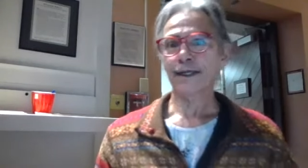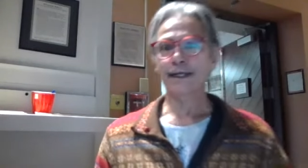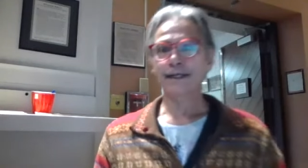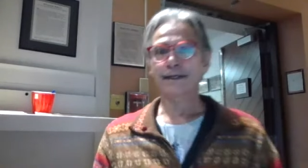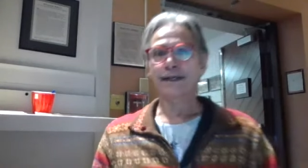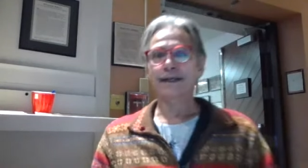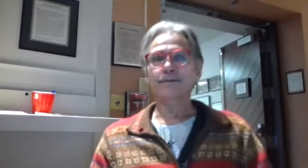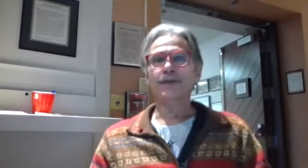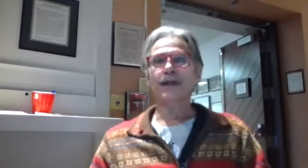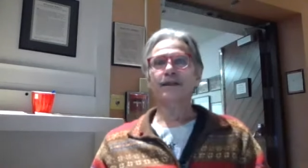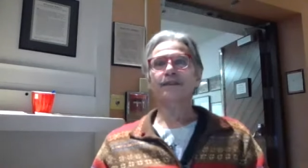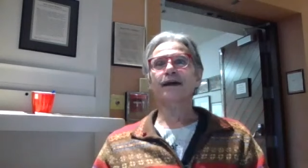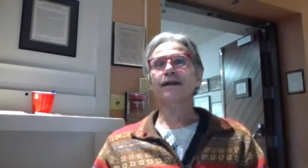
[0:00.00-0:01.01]
And I,
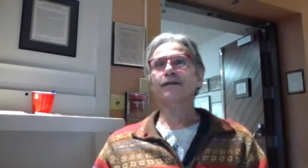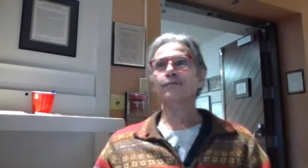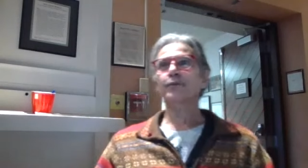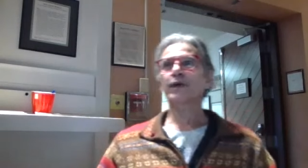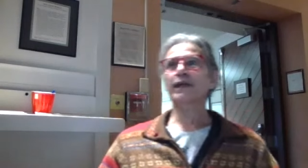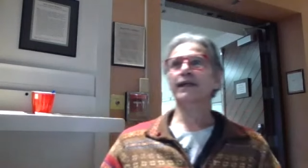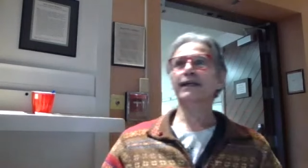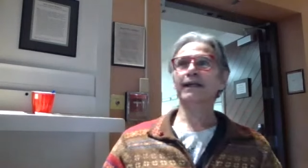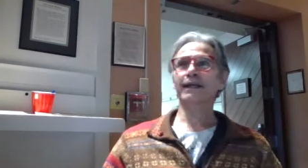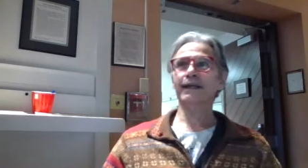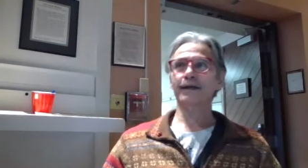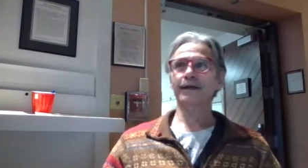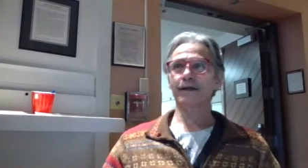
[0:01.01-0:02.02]
I thought of putting
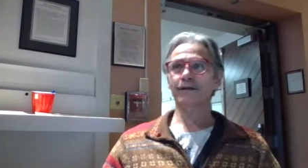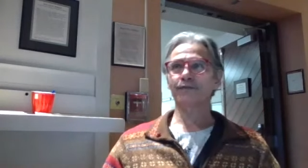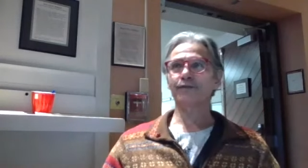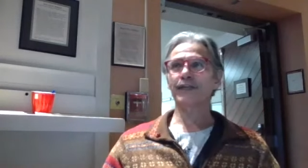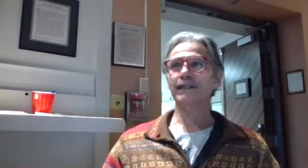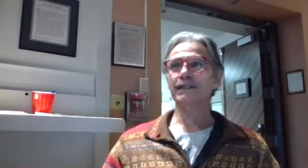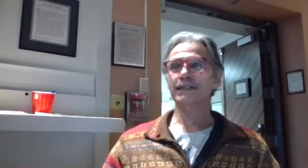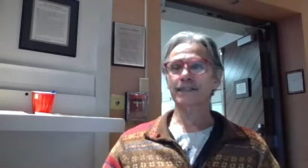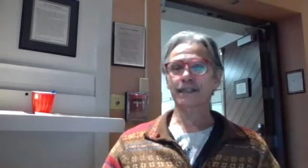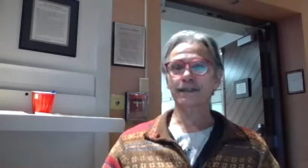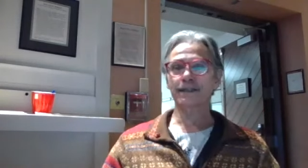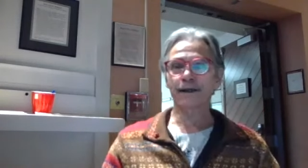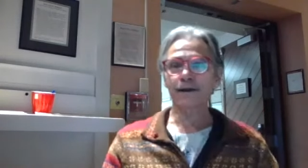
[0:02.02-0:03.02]
a uh, fetus
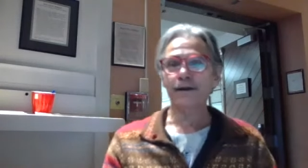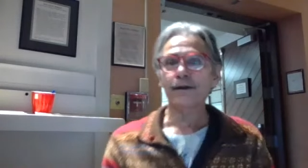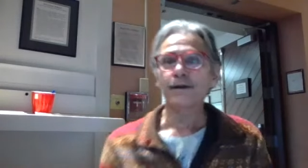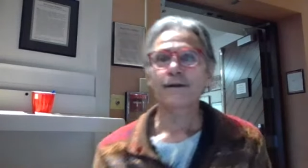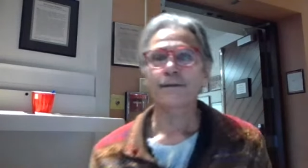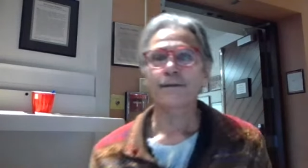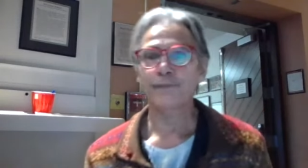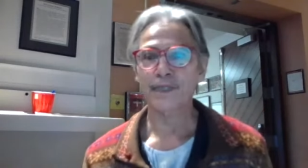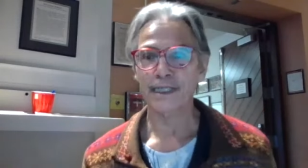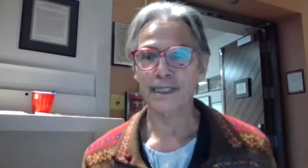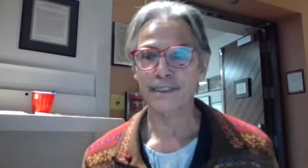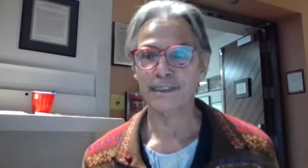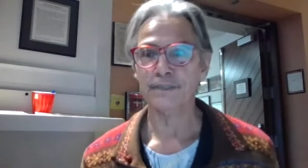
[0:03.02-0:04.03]
in there, but
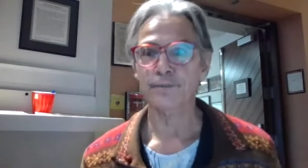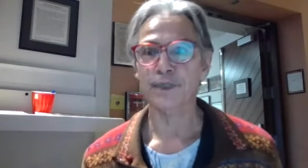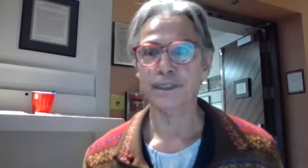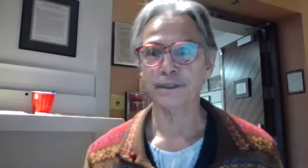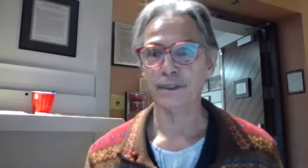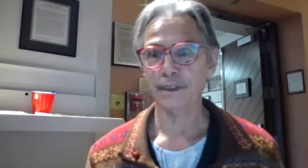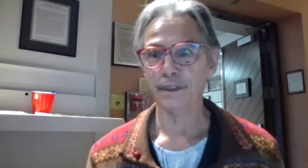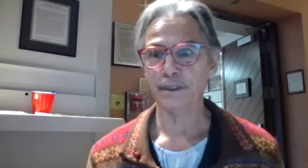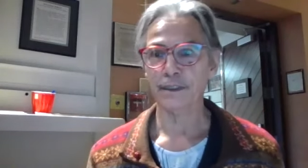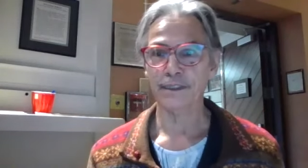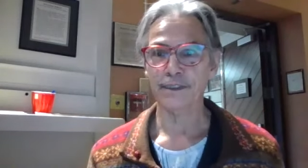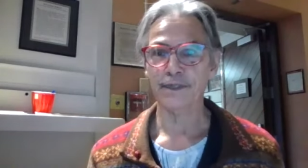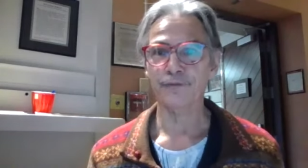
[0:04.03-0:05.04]
I just put uh,
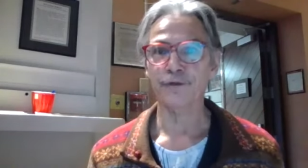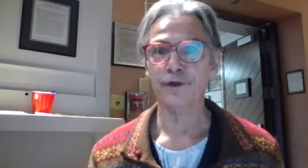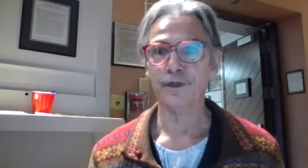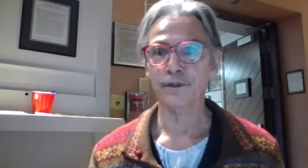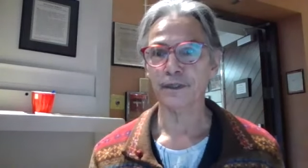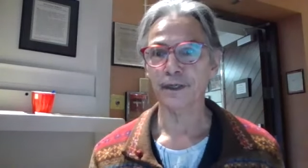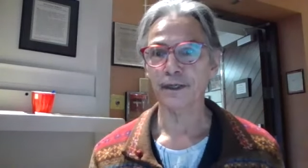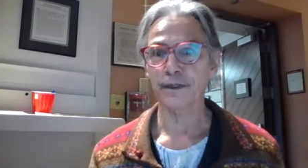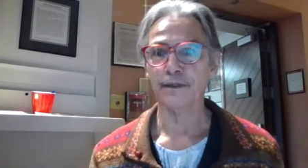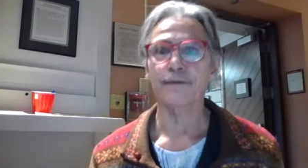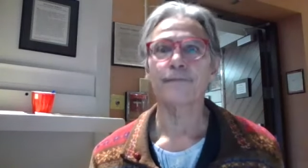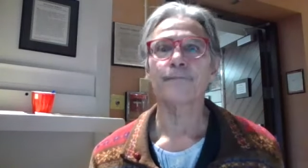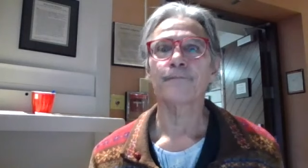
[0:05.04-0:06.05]
a different, uh,
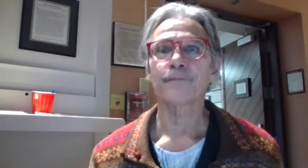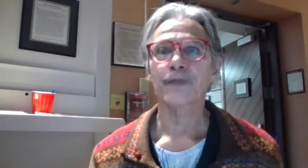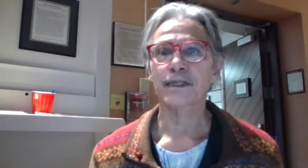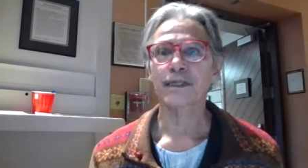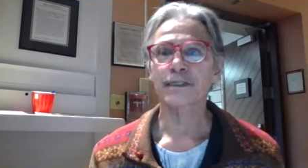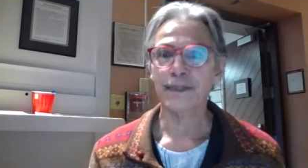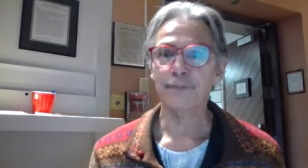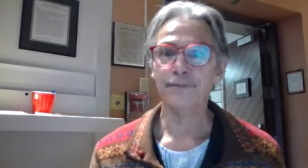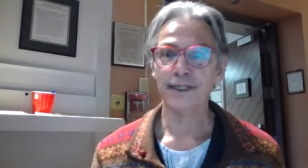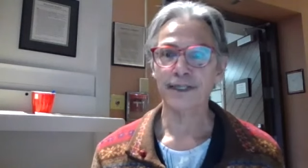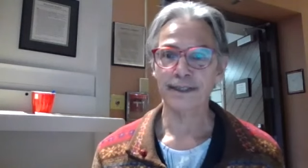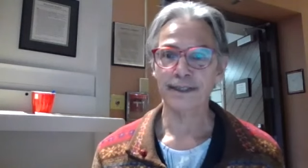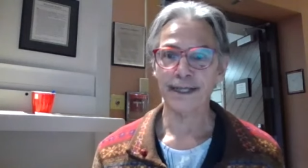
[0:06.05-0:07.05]

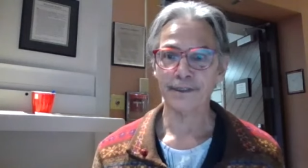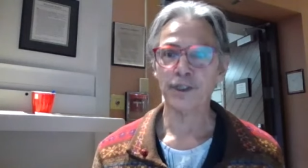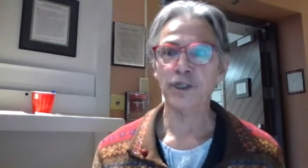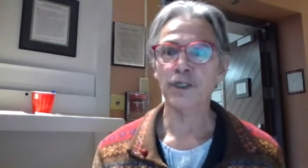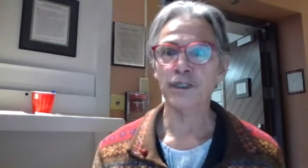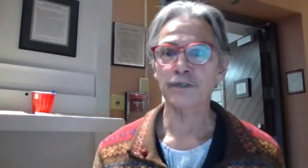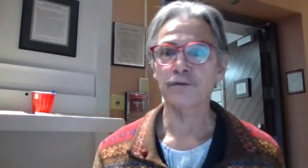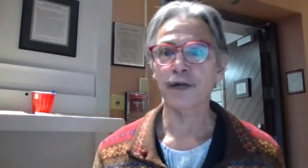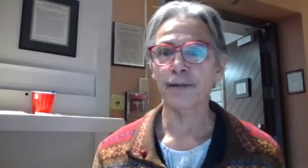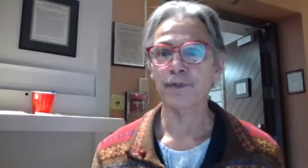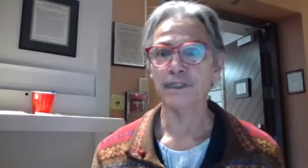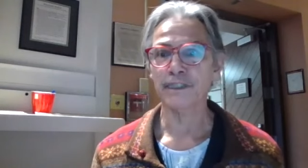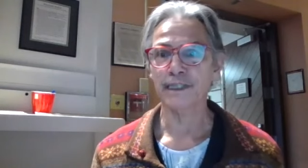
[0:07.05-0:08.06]
something that could
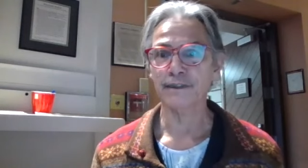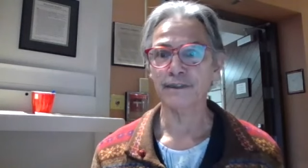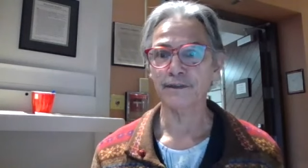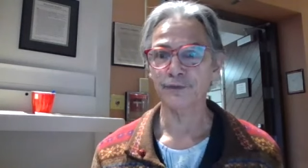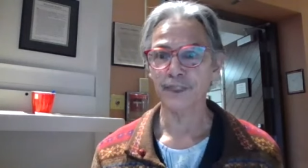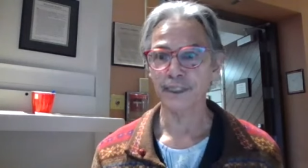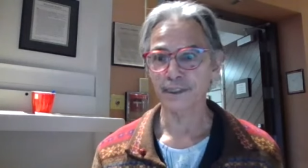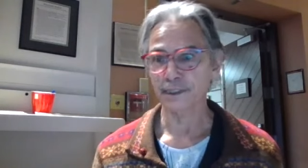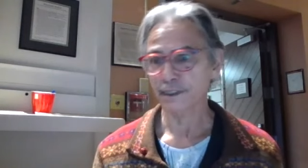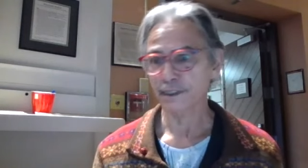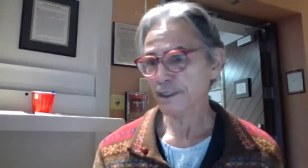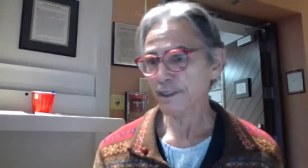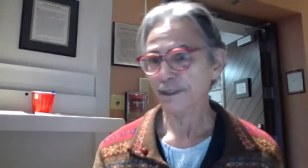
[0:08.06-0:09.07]
represent a
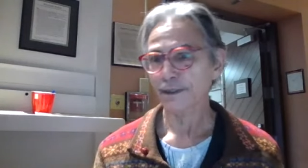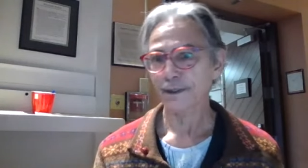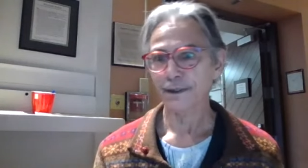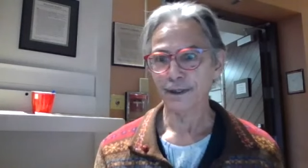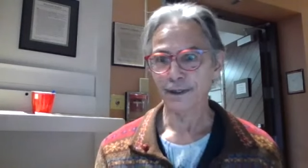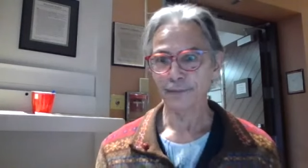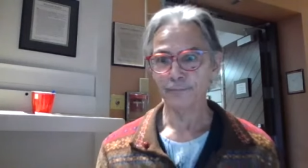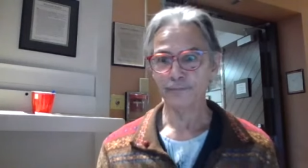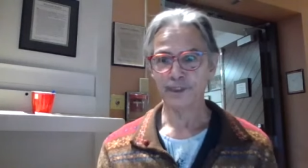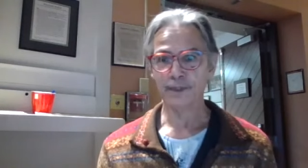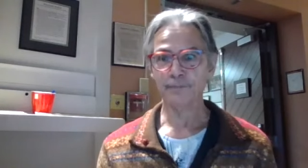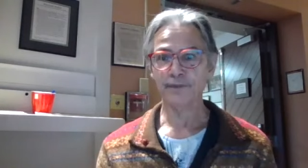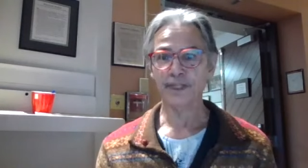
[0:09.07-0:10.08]
fetus um,
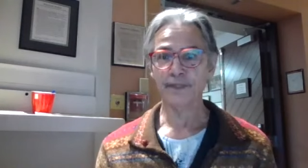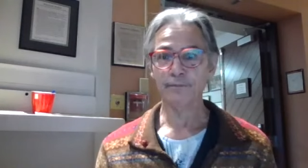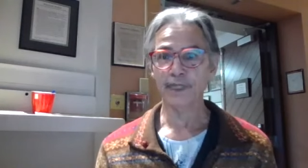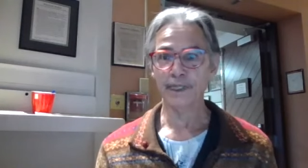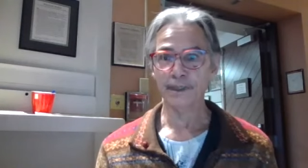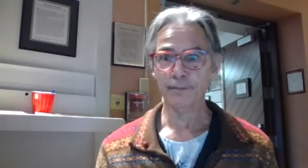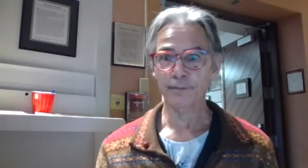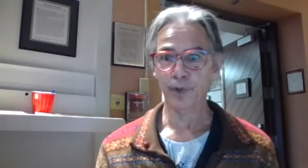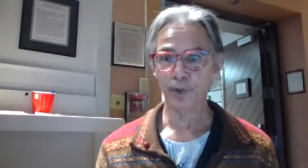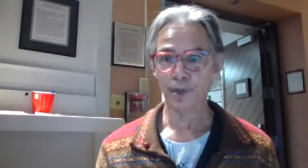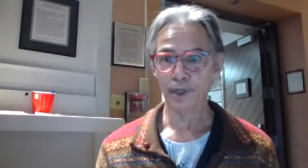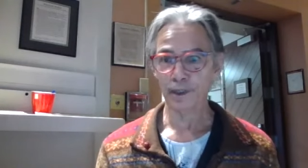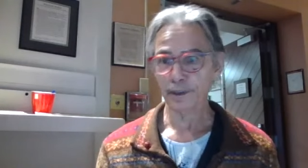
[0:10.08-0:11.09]
something being
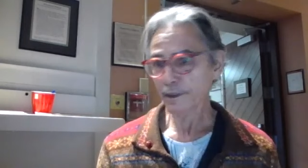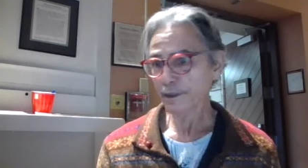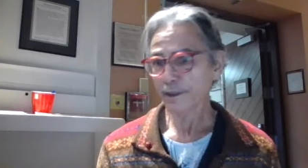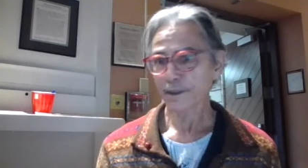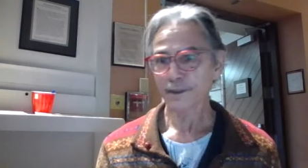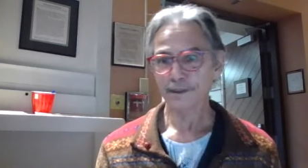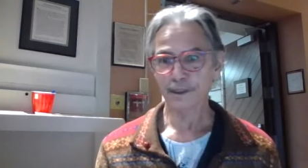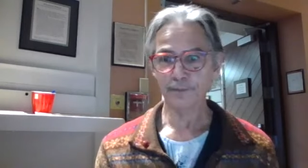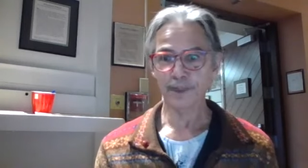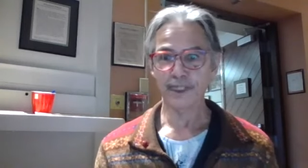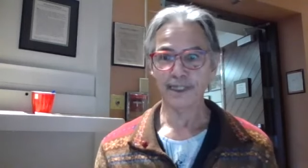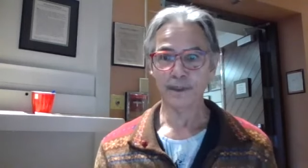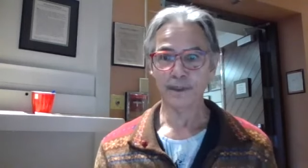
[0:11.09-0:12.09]
born,
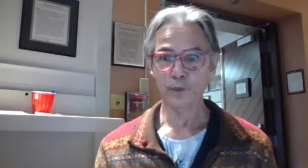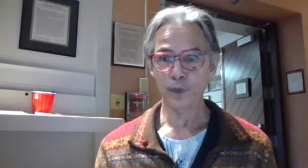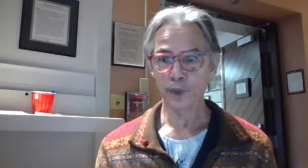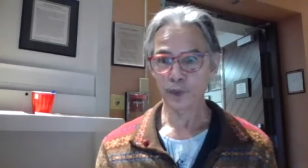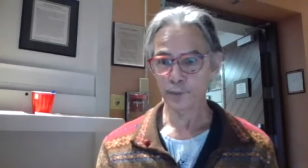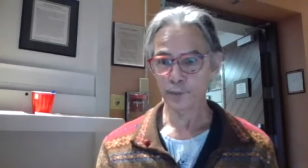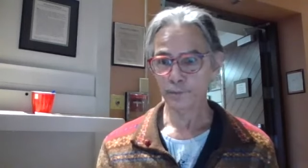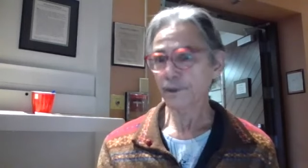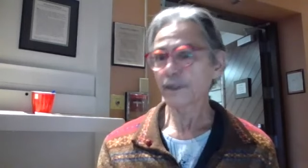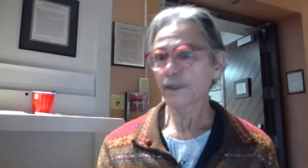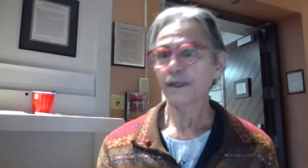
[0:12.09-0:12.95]
something in a womb.